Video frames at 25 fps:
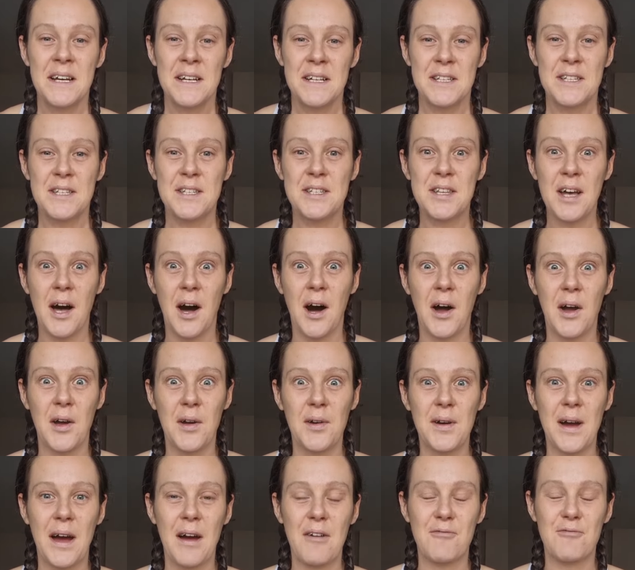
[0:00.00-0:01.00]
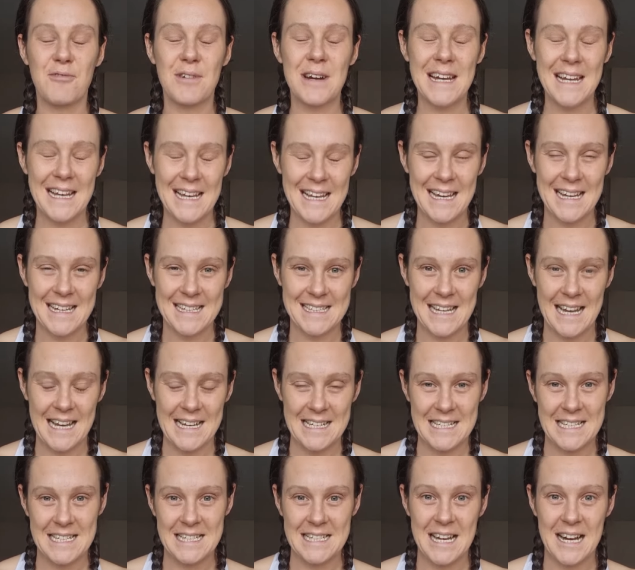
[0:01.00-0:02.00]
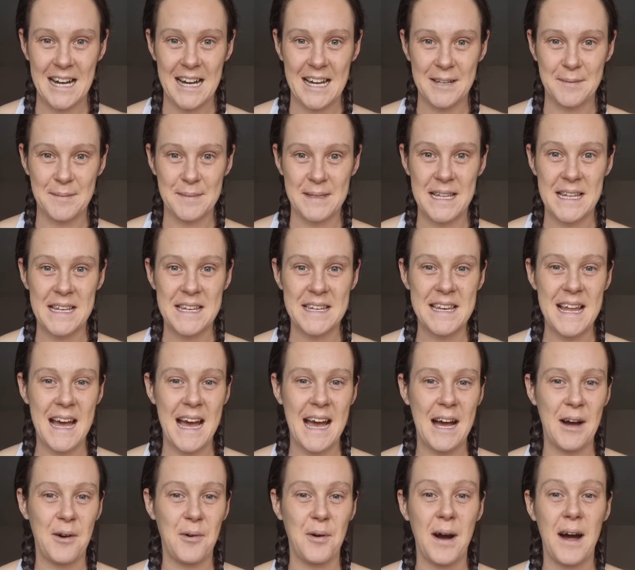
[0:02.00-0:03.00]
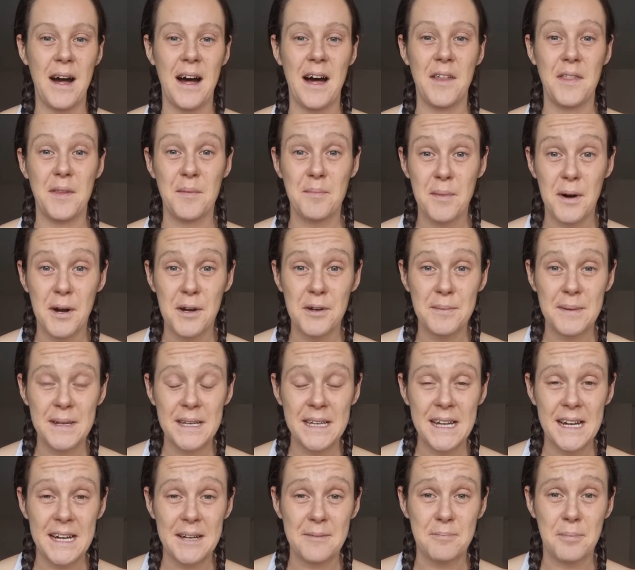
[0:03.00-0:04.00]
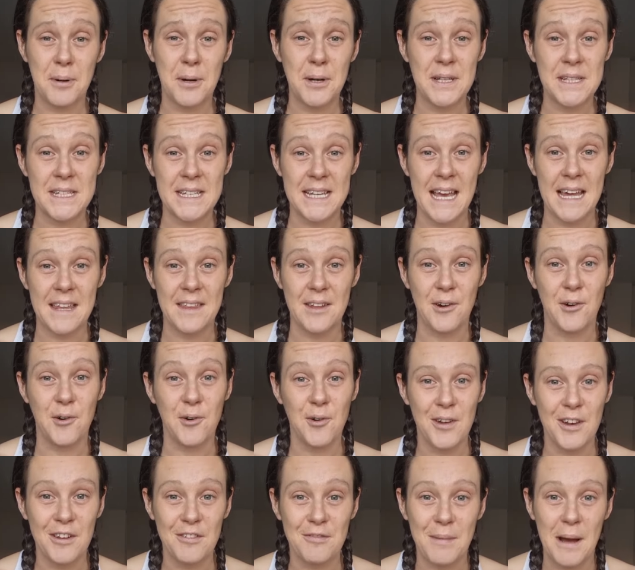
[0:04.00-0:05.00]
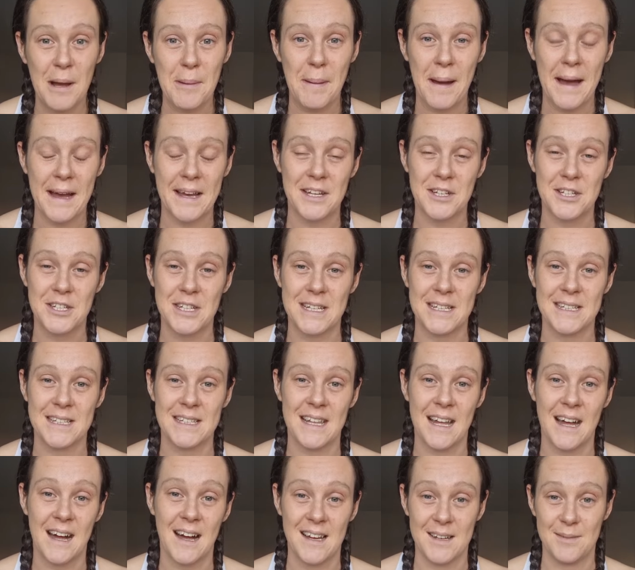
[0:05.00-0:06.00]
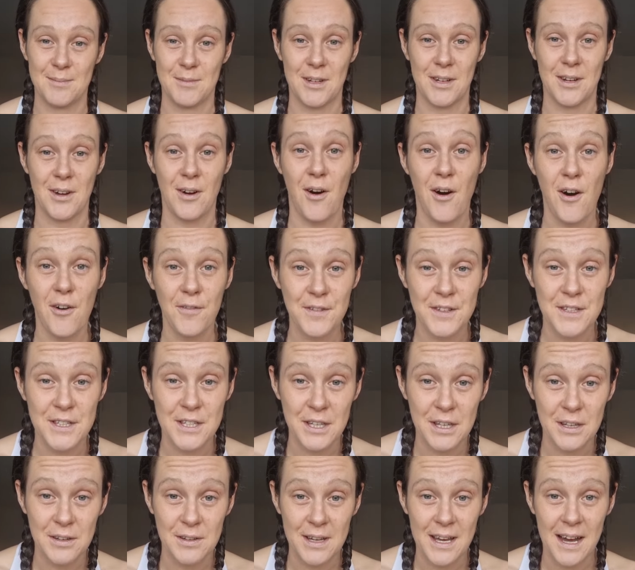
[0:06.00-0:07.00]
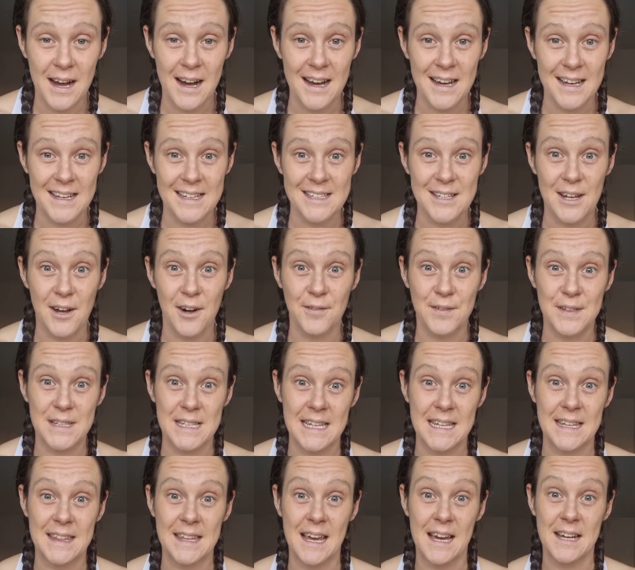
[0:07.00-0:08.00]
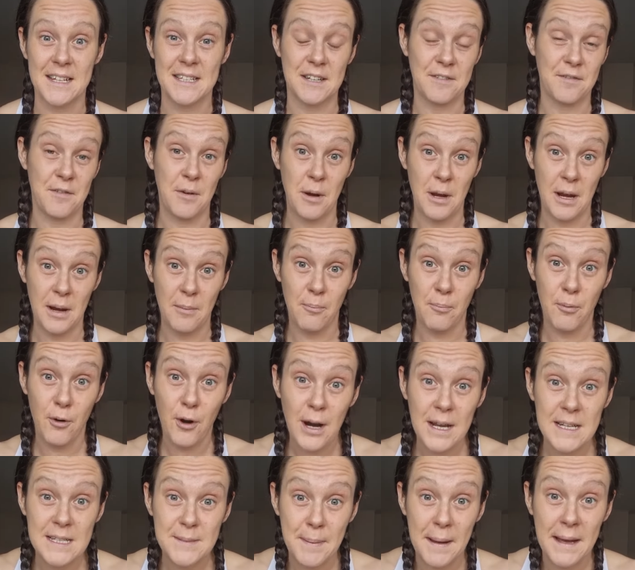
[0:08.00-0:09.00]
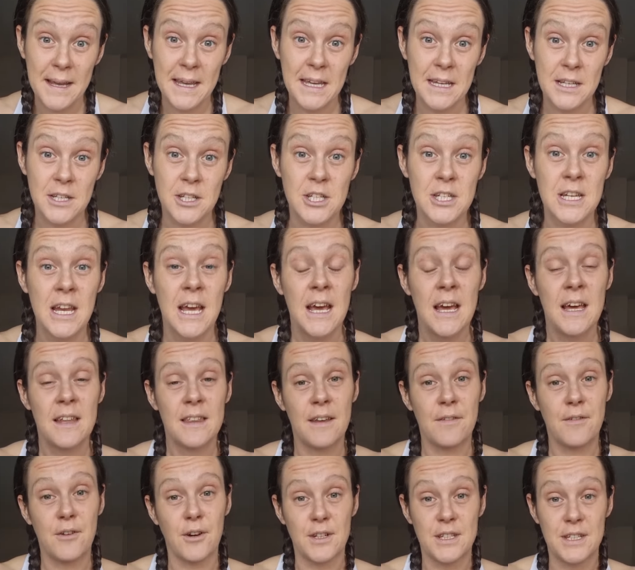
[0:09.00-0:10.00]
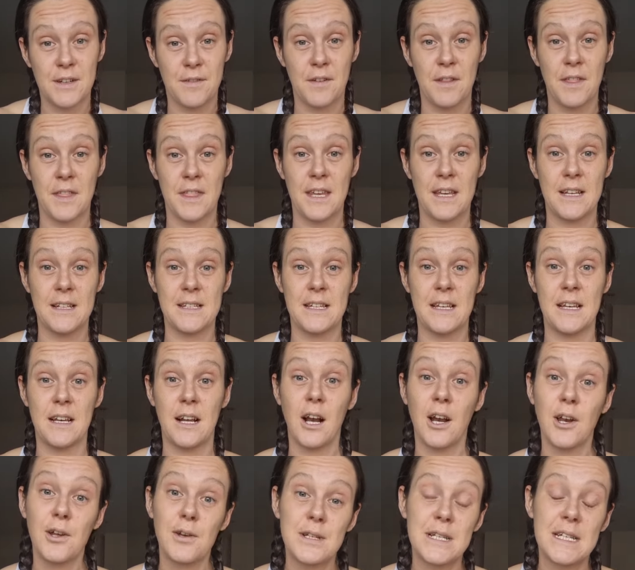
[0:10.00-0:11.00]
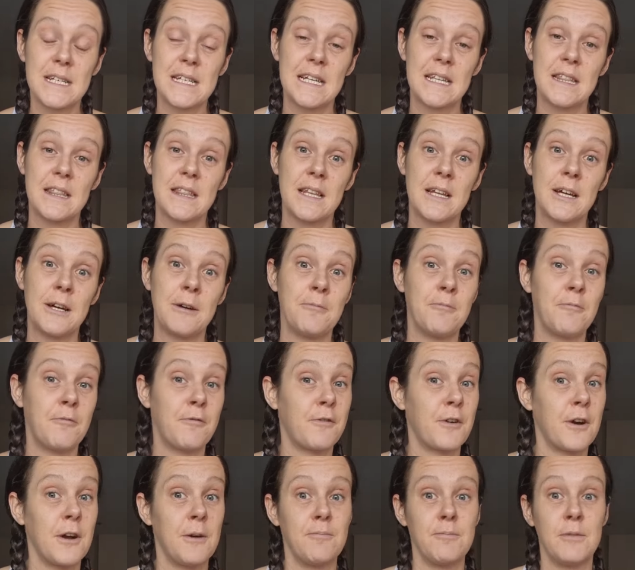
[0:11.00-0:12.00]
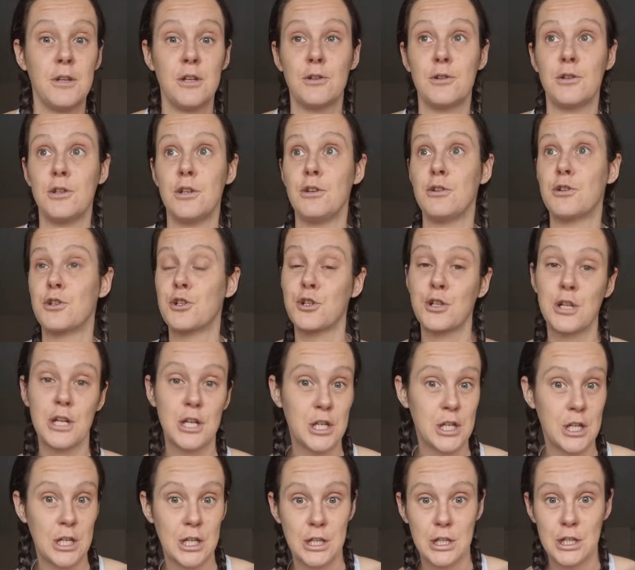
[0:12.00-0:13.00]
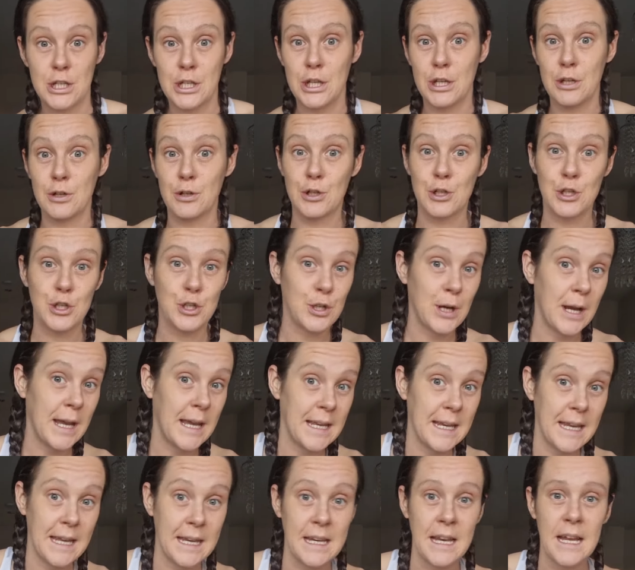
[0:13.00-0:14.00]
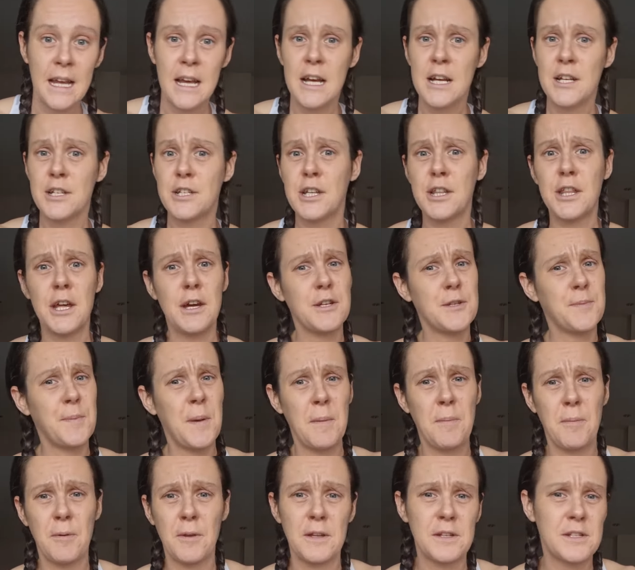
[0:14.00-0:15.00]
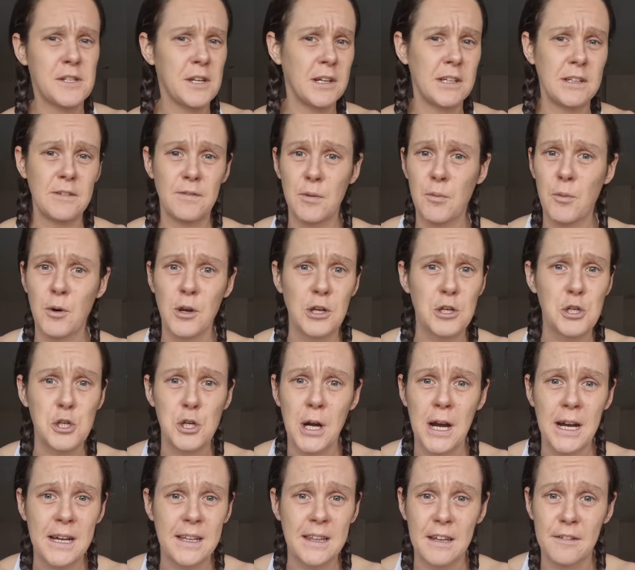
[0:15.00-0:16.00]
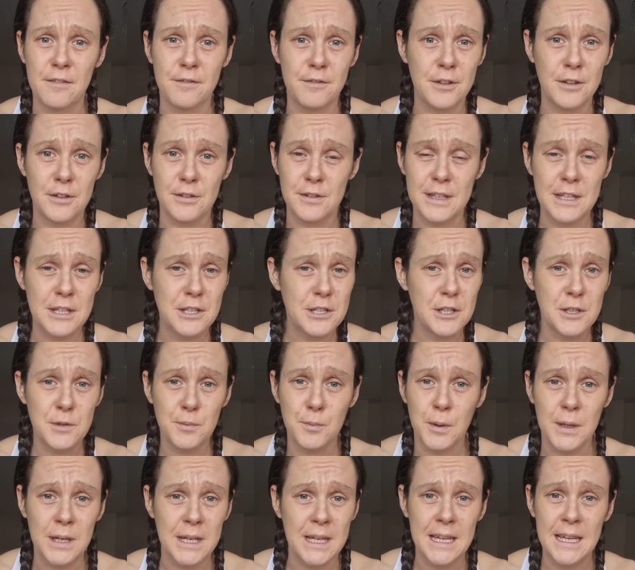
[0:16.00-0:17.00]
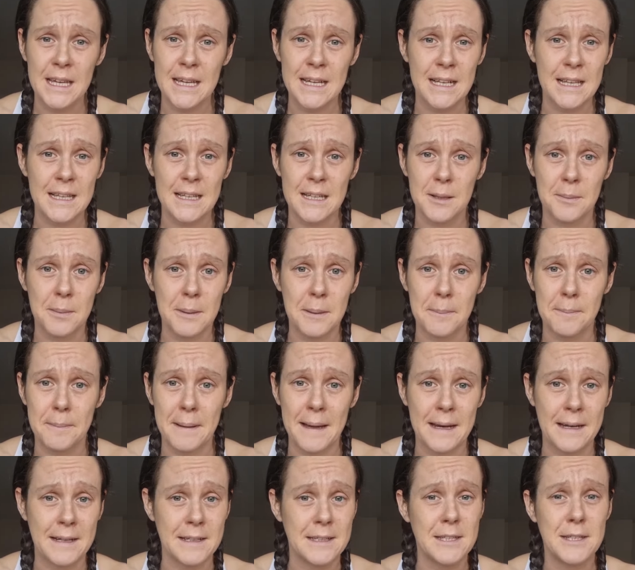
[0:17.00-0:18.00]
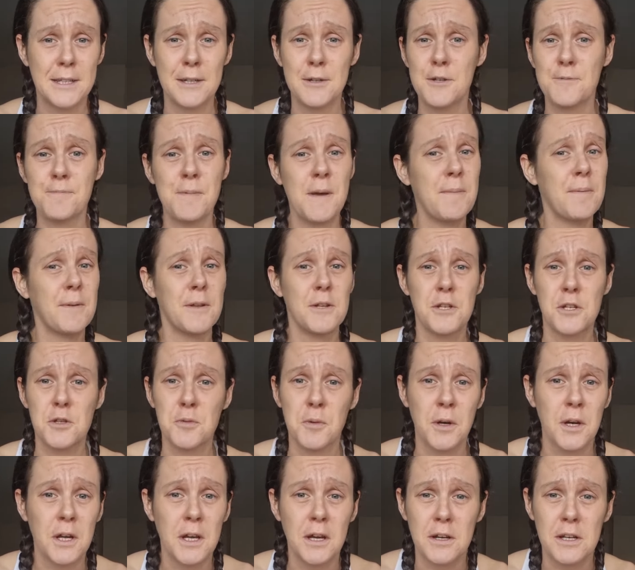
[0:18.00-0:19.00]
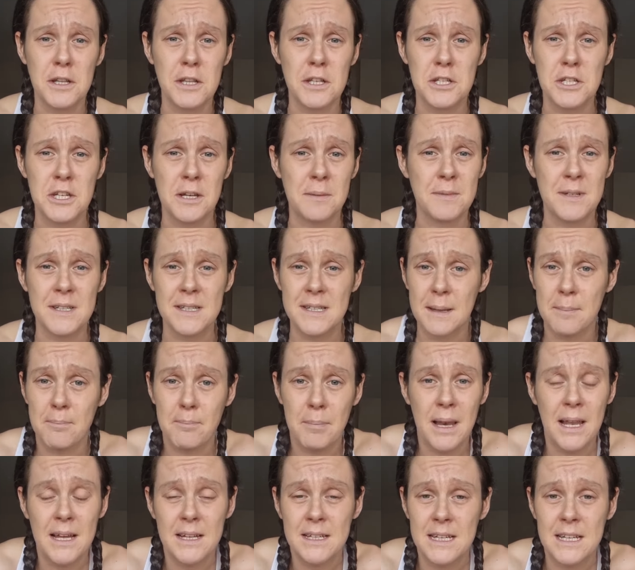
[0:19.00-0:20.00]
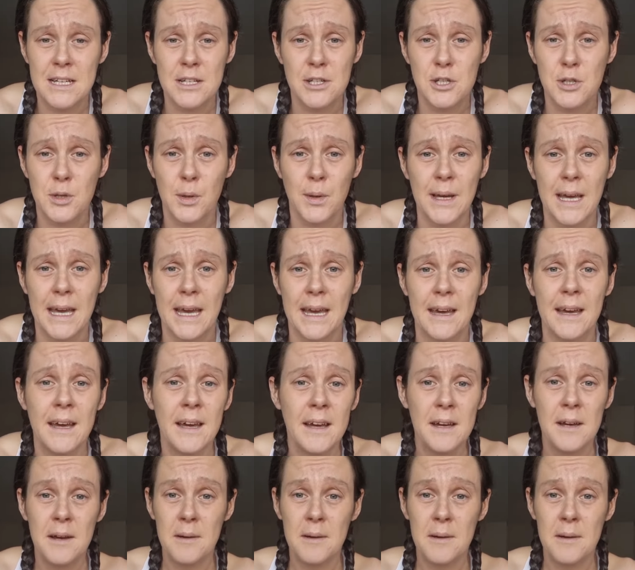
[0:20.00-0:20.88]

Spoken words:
So, really exciting times. Now, at the moment, I'm putting together all of my packages that I am going to offer to you guys. Obviously, they are different price packaged. They've got different things included in them, from your nutrition to your training, to those people that don't even want to track their food. They just want to eat a little bit better. To those people that just want to go to the gym because they bloody enjoy it.